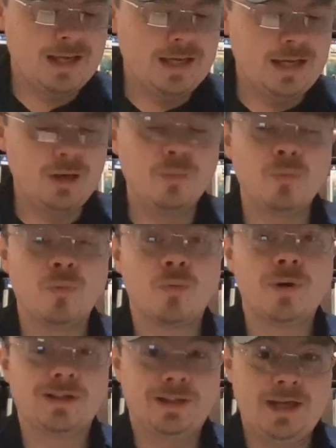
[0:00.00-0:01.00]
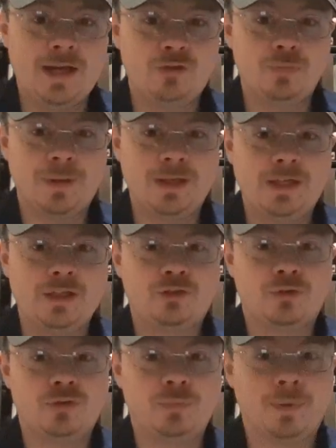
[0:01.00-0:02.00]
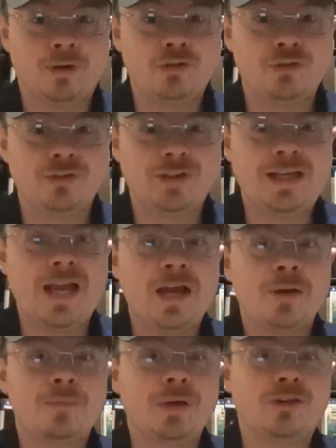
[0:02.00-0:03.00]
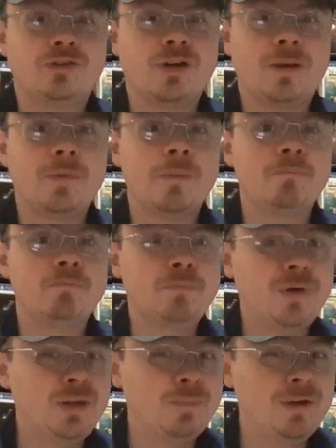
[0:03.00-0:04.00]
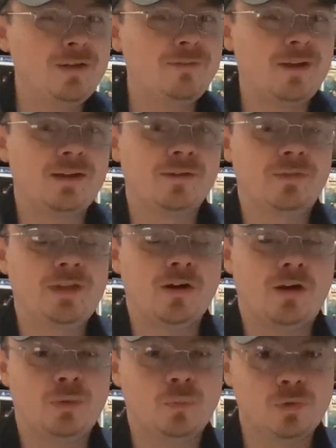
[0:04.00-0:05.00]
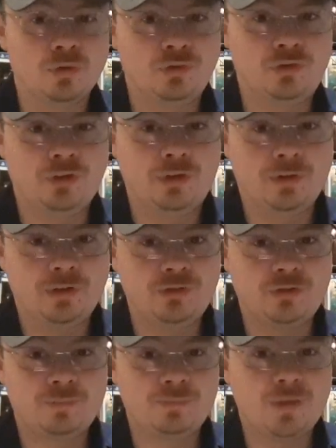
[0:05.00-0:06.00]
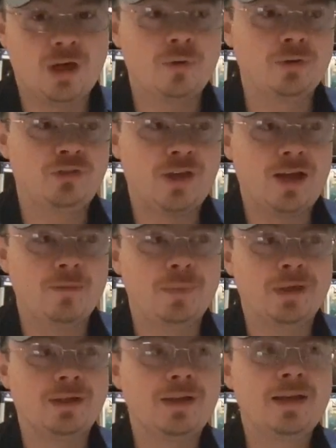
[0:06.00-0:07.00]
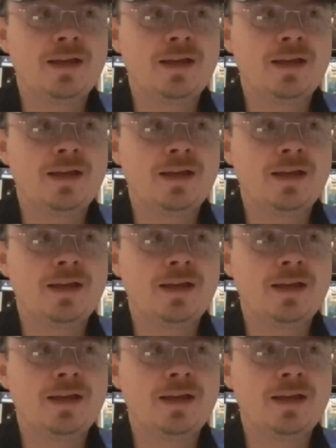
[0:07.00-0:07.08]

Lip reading: It really has my interest personally because I'm a pretty big fan of the Oddworld series. Always have been.